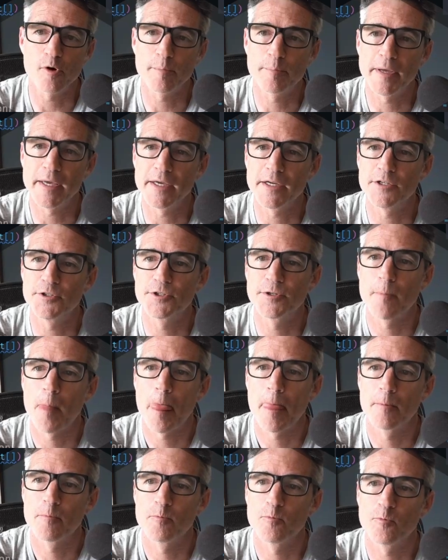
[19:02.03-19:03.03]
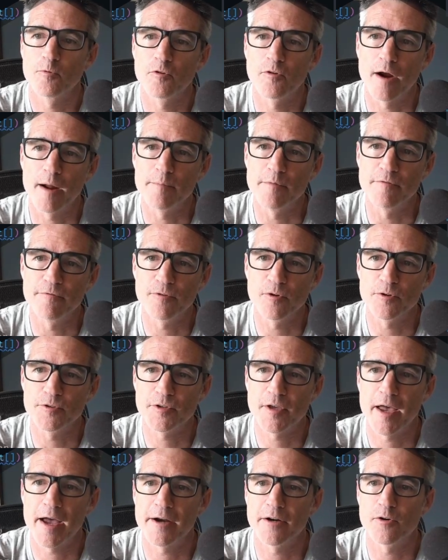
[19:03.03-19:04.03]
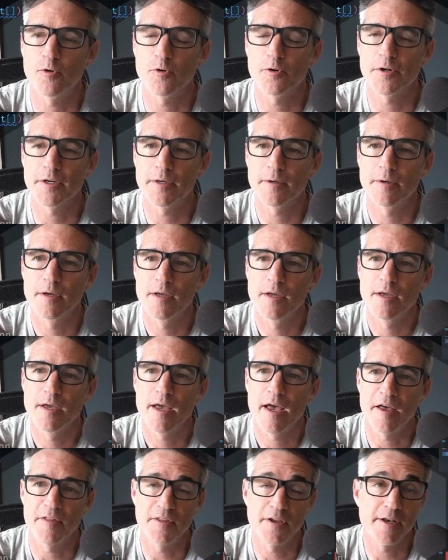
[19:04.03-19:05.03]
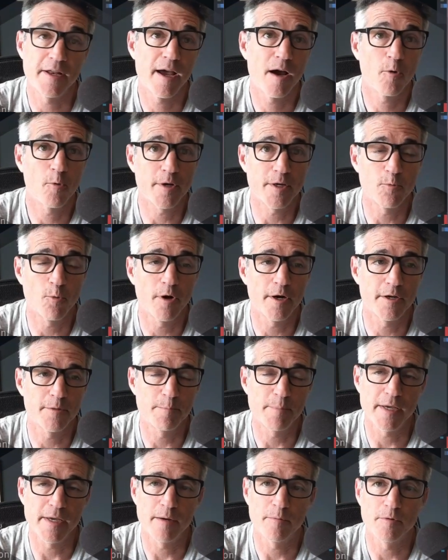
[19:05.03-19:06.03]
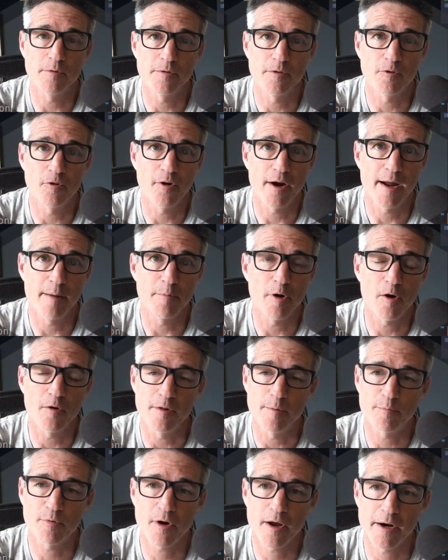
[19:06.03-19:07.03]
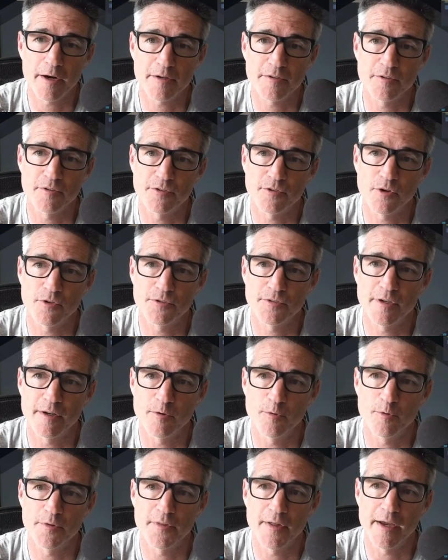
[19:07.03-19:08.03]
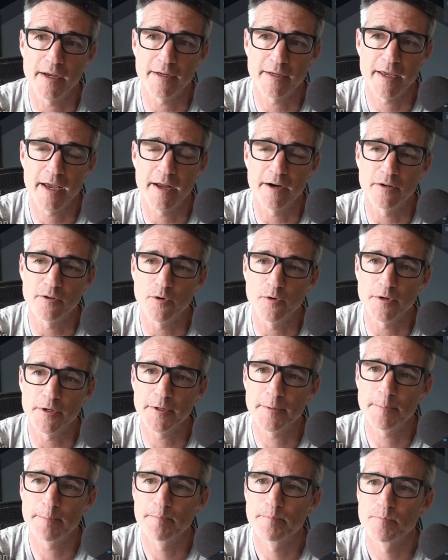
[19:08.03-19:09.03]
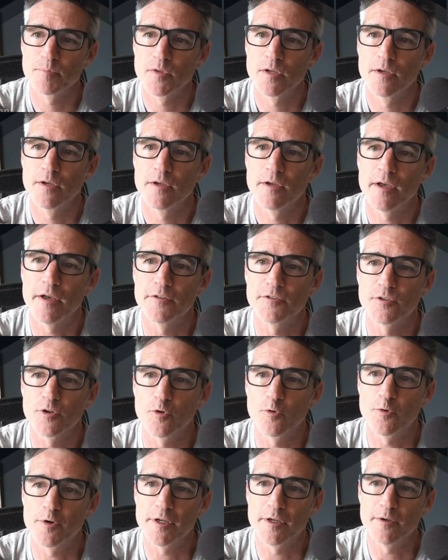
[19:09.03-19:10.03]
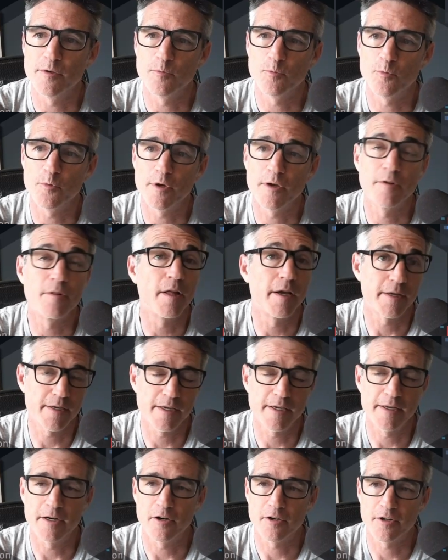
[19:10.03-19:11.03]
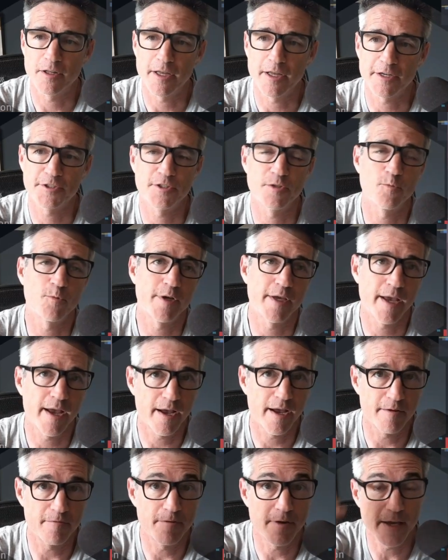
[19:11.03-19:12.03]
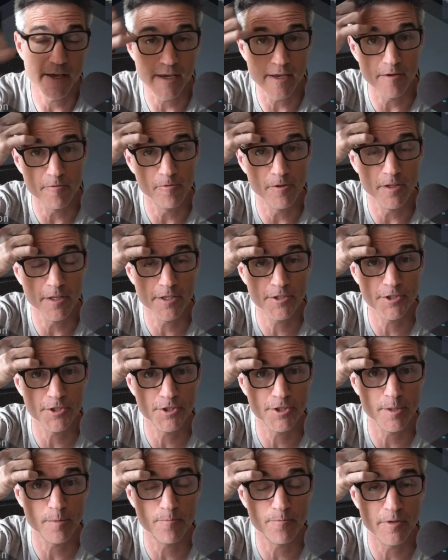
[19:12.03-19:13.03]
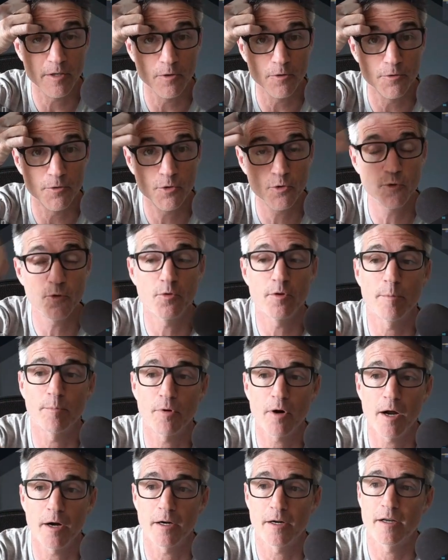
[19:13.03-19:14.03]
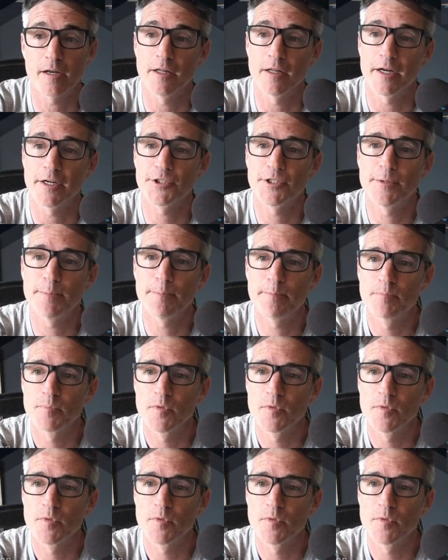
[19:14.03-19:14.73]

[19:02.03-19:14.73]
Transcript: page. Grab the first category, and then now we want to be able to grab all the products associated with that category. And so we, like in our collection, we have a relationship field to the product collection,